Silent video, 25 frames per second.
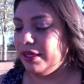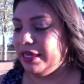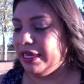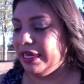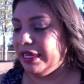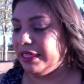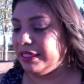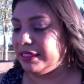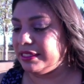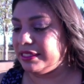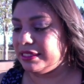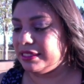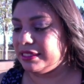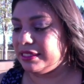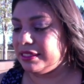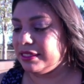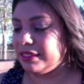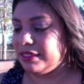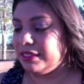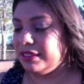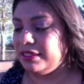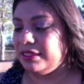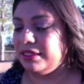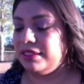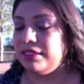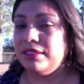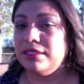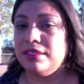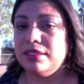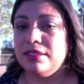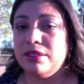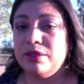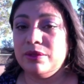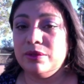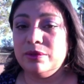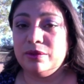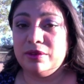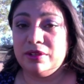next
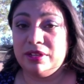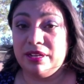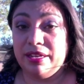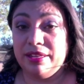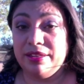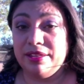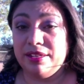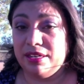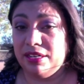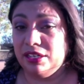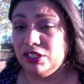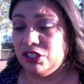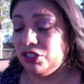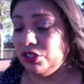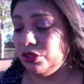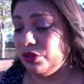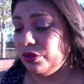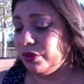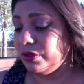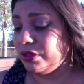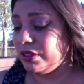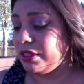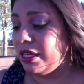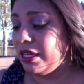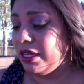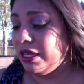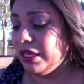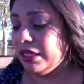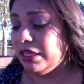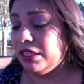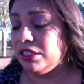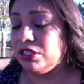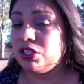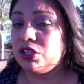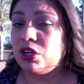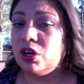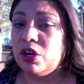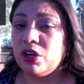guy that I chose
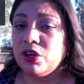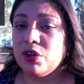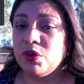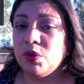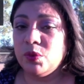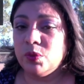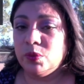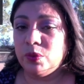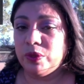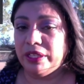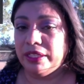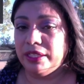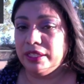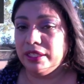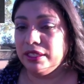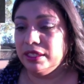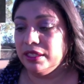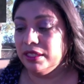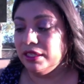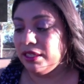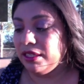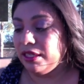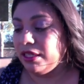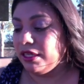is Carter Reed,